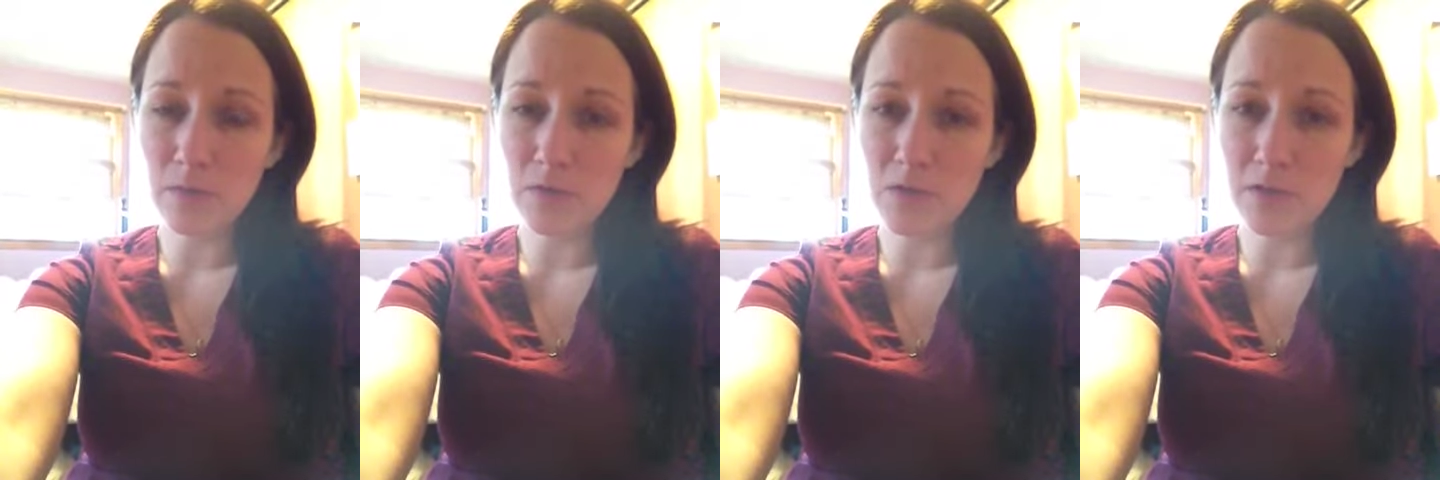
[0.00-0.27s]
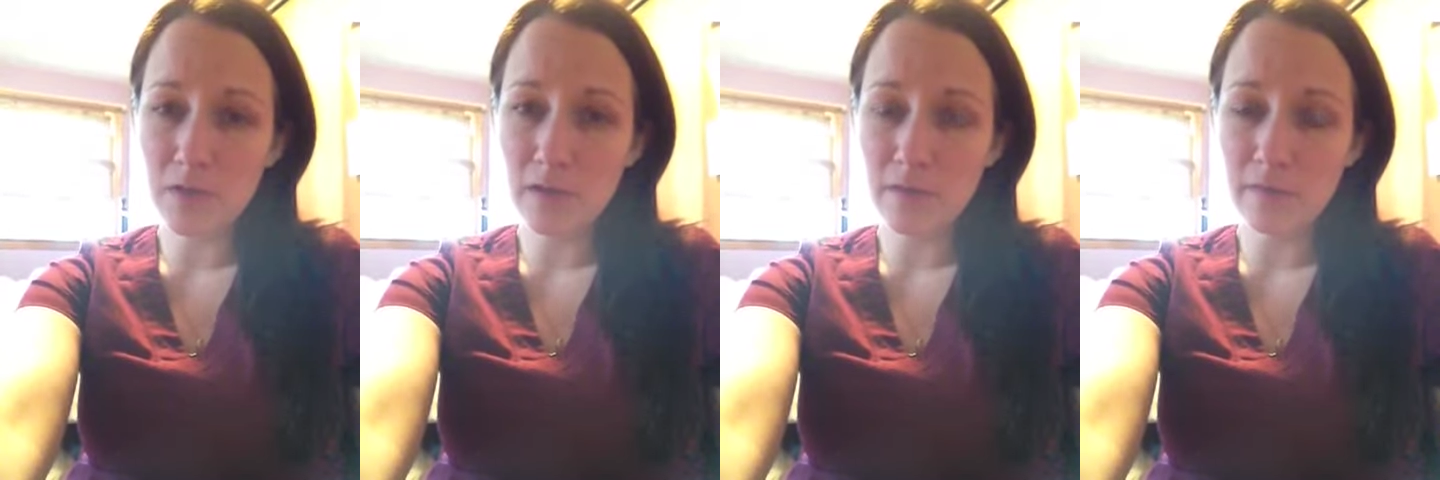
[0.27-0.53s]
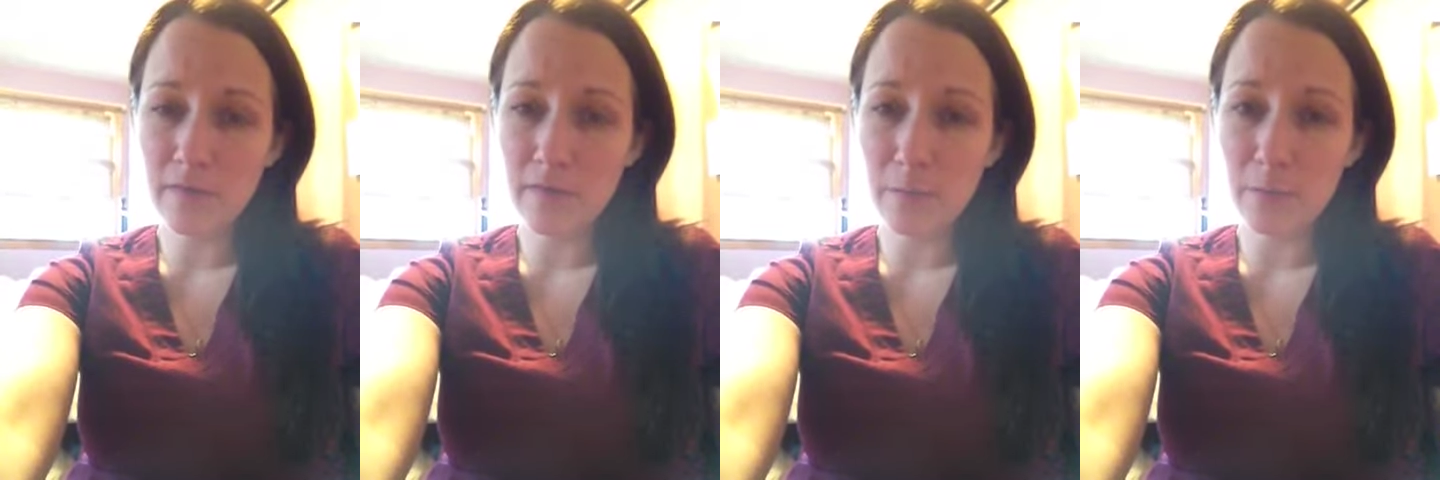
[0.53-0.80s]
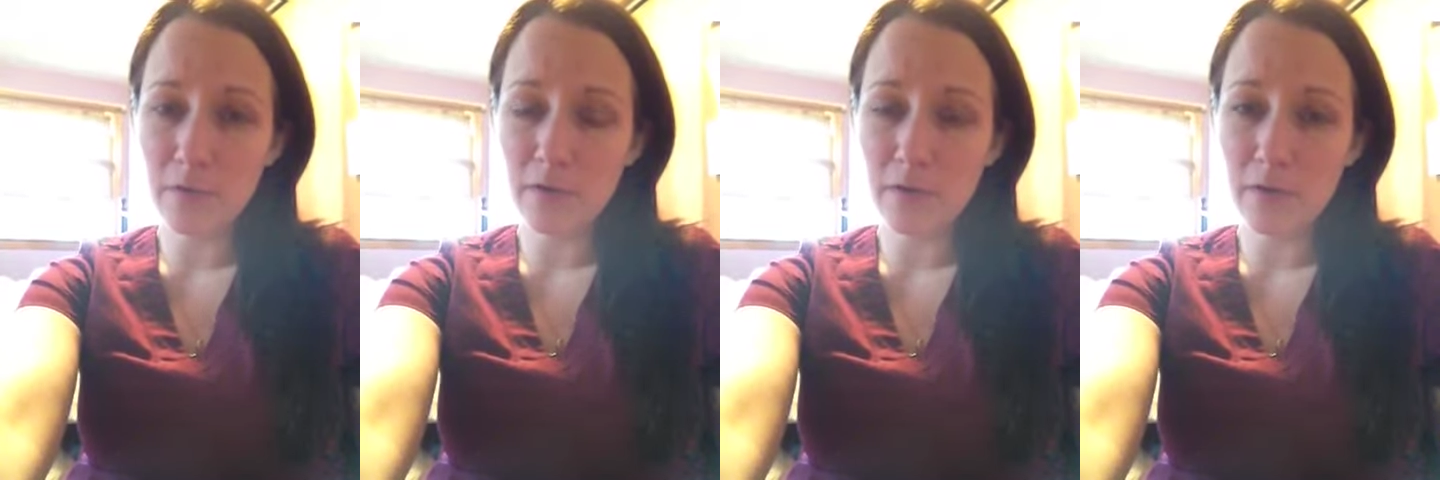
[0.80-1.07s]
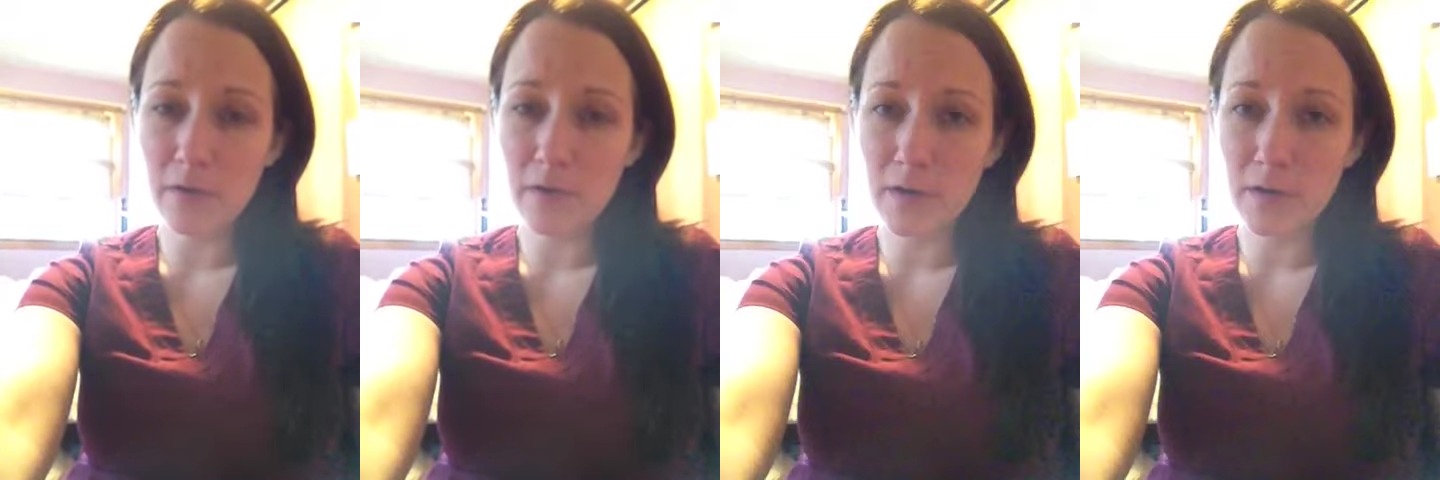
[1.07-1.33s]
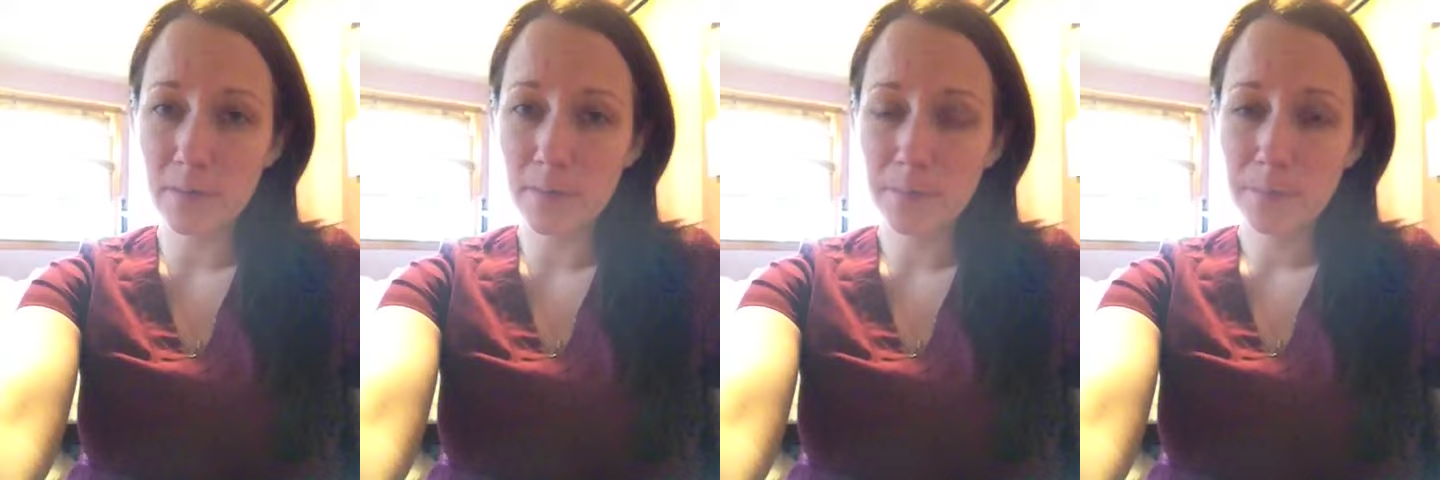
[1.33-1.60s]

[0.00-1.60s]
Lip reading: usually a femoral artery.